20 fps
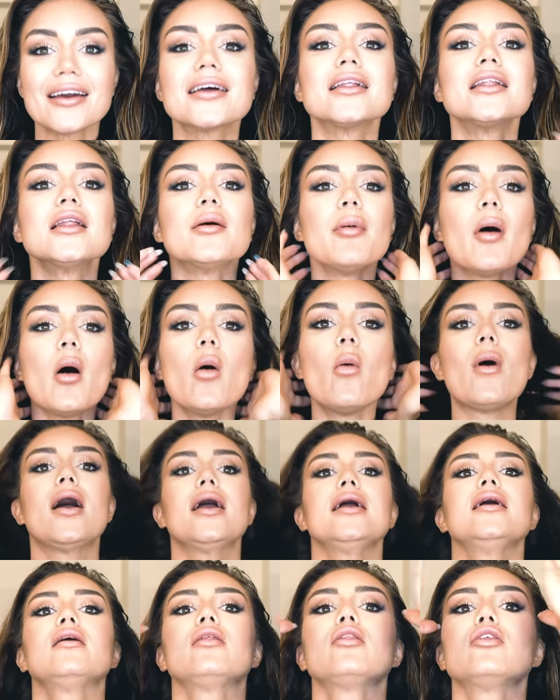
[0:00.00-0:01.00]
clip
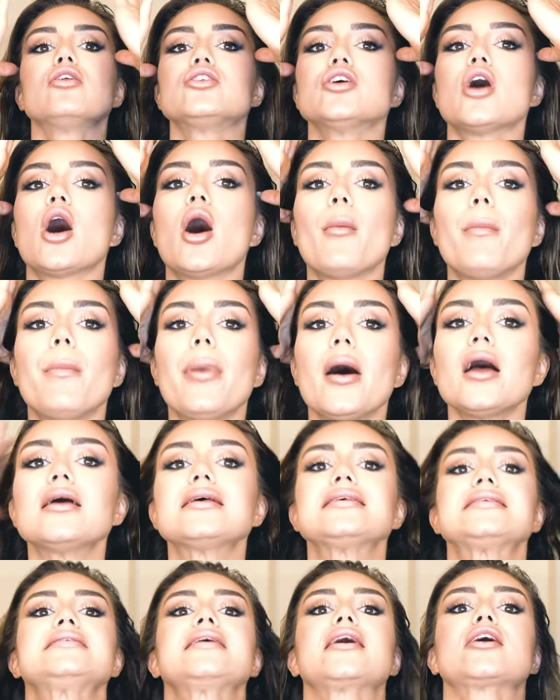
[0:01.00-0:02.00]
away the top
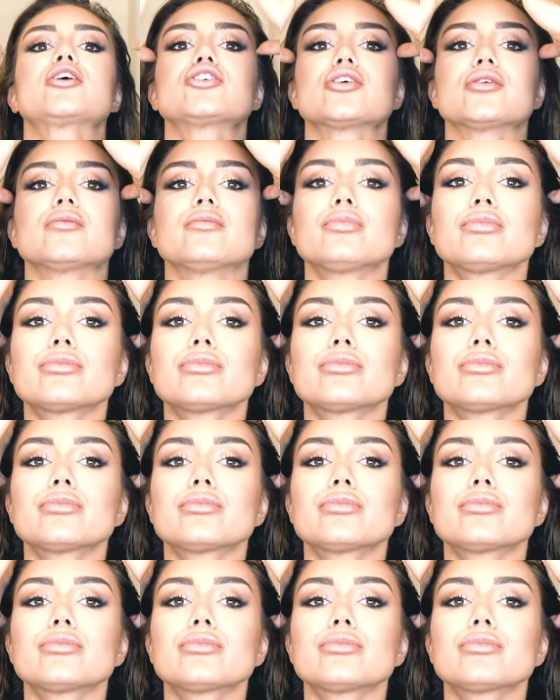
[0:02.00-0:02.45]
section.